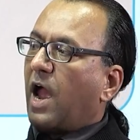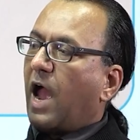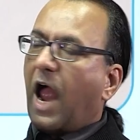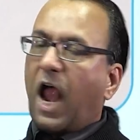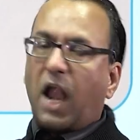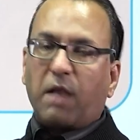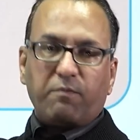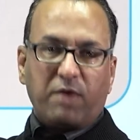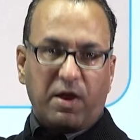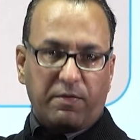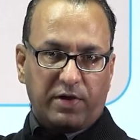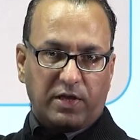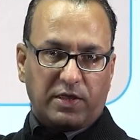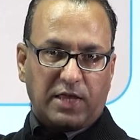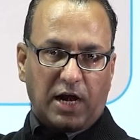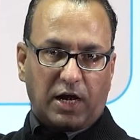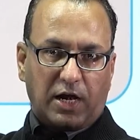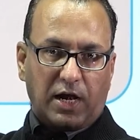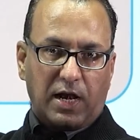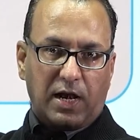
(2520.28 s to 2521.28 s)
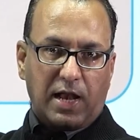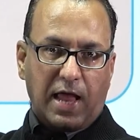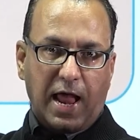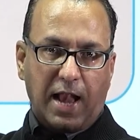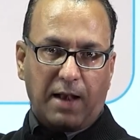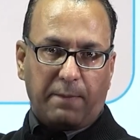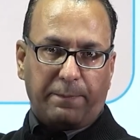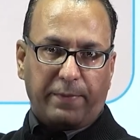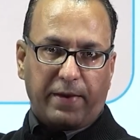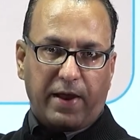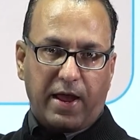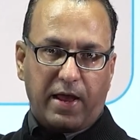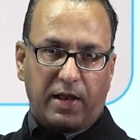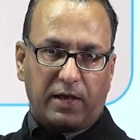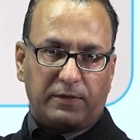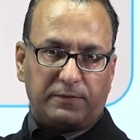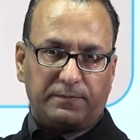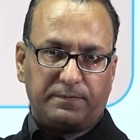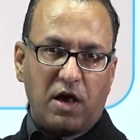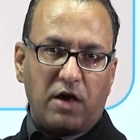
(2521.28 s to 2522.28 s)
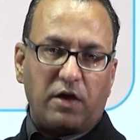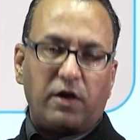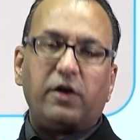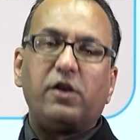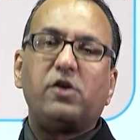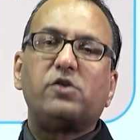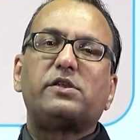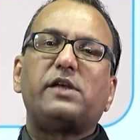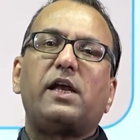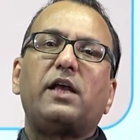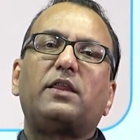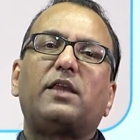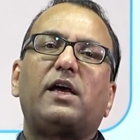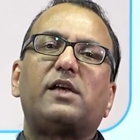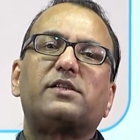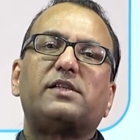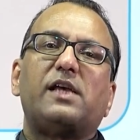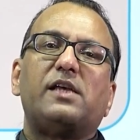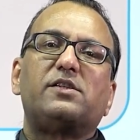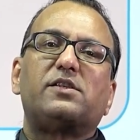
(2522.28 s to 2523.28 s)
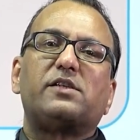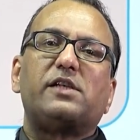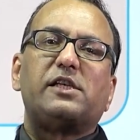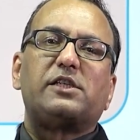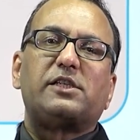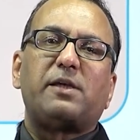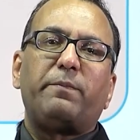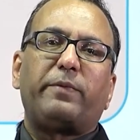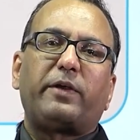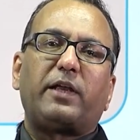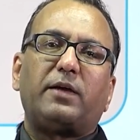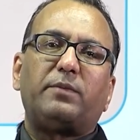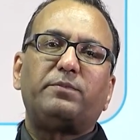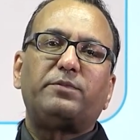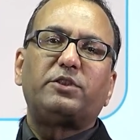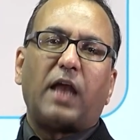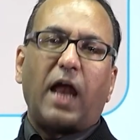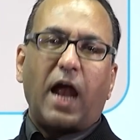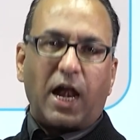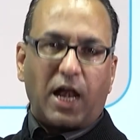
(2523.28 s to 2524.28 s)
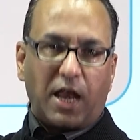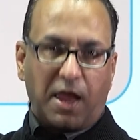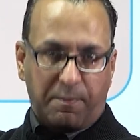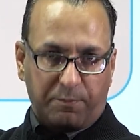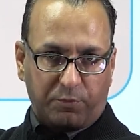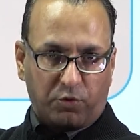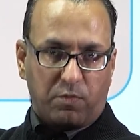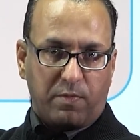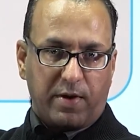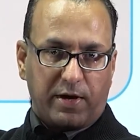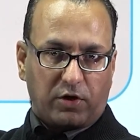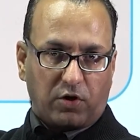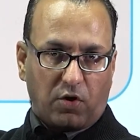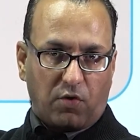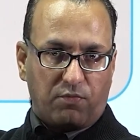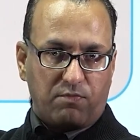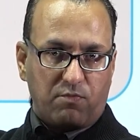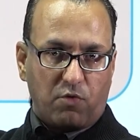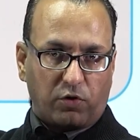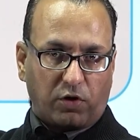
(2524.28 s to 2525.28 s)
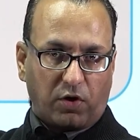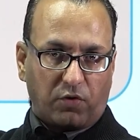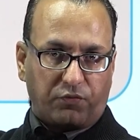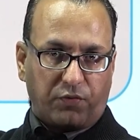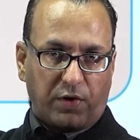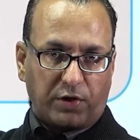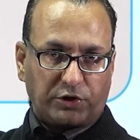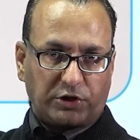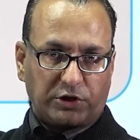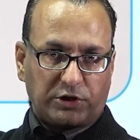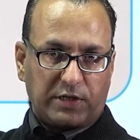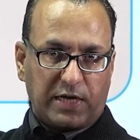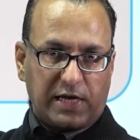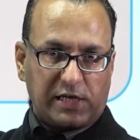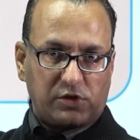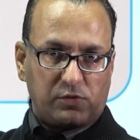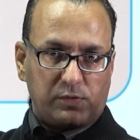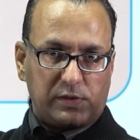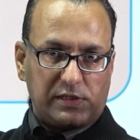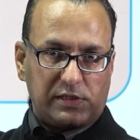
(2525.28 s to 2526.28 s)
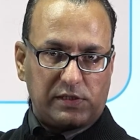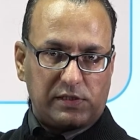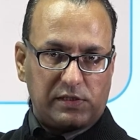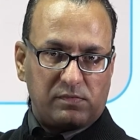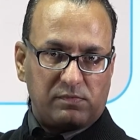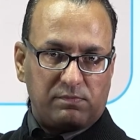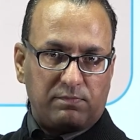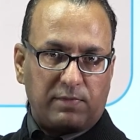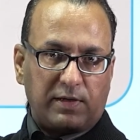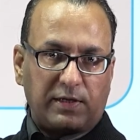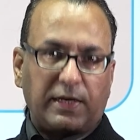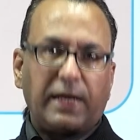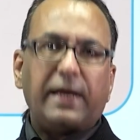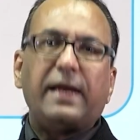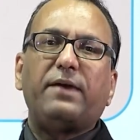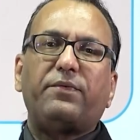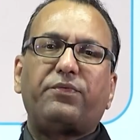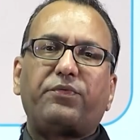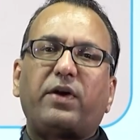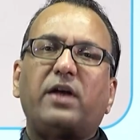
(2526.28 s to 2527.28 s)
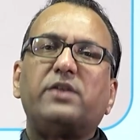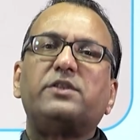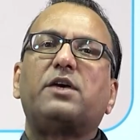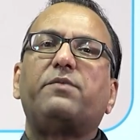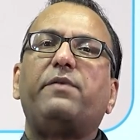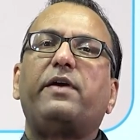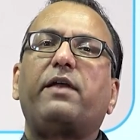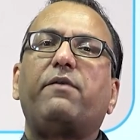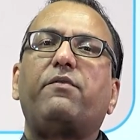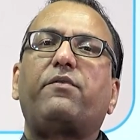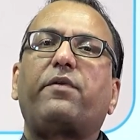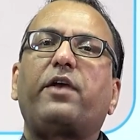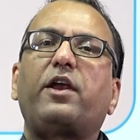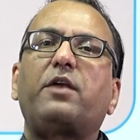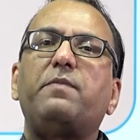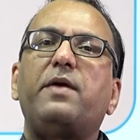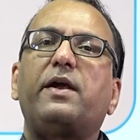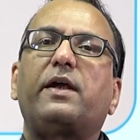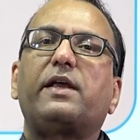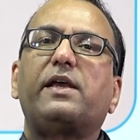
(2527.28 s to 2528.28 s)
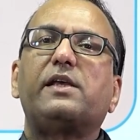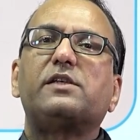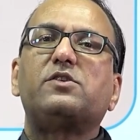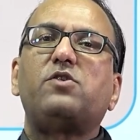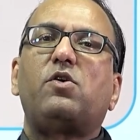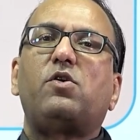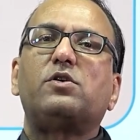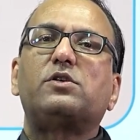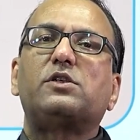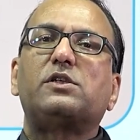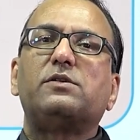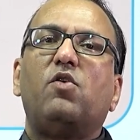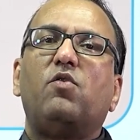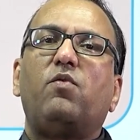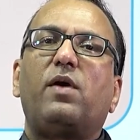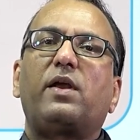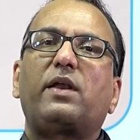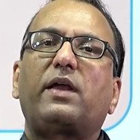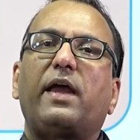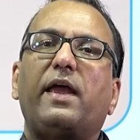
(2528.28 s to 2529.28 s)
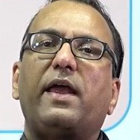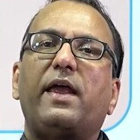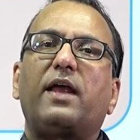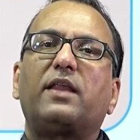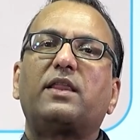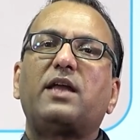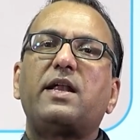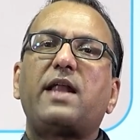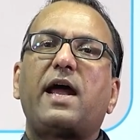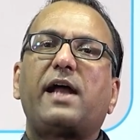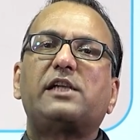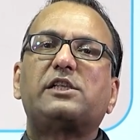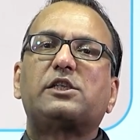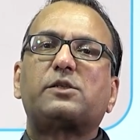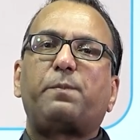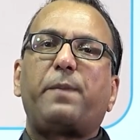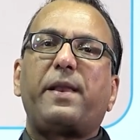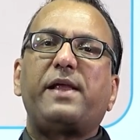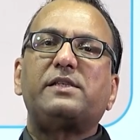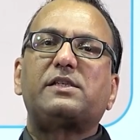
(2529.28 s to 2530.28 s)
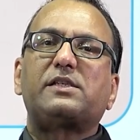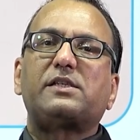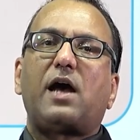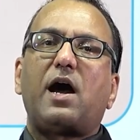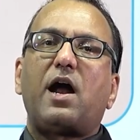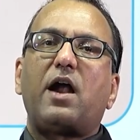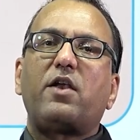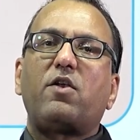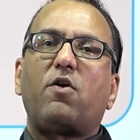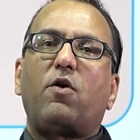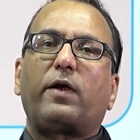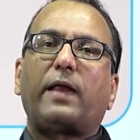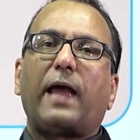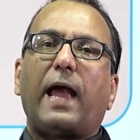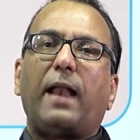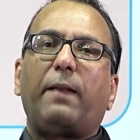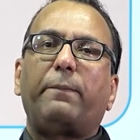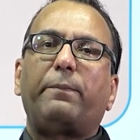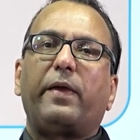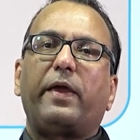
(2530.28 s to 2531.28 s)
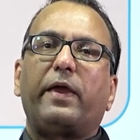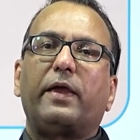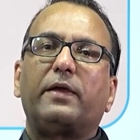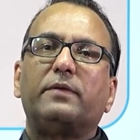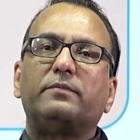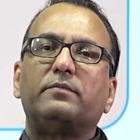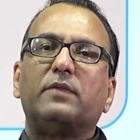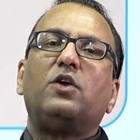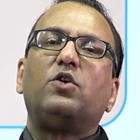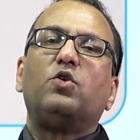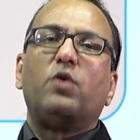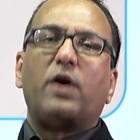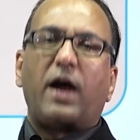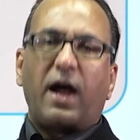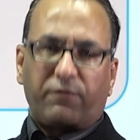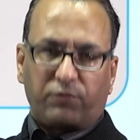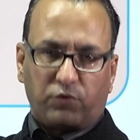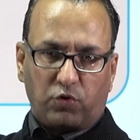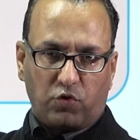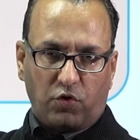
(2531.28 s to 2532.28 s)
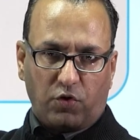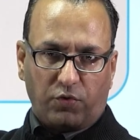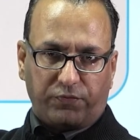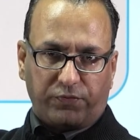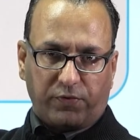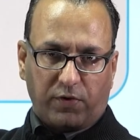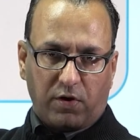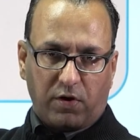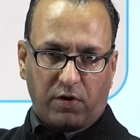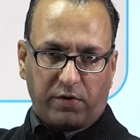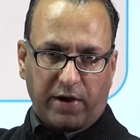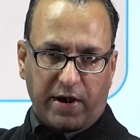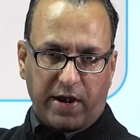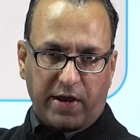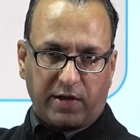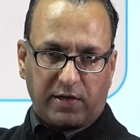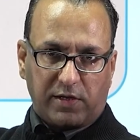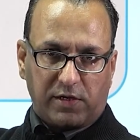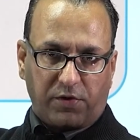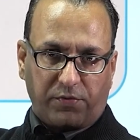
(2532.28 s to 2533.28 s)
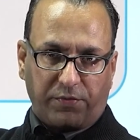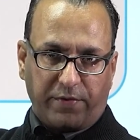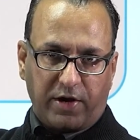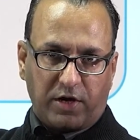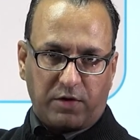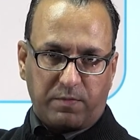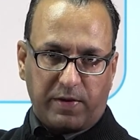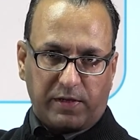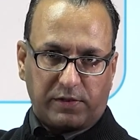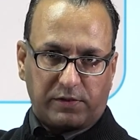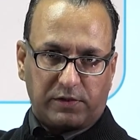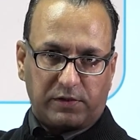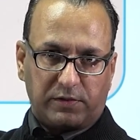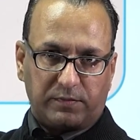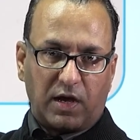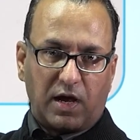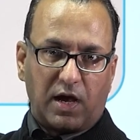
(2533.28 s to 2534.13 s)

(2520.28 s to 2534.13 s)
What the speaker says: and maybe that will help in reducing the sensory symptoms and improvement of motor function as well. But if conservative treatment is not working, the night splints are not helping, you have to go for radical treatment.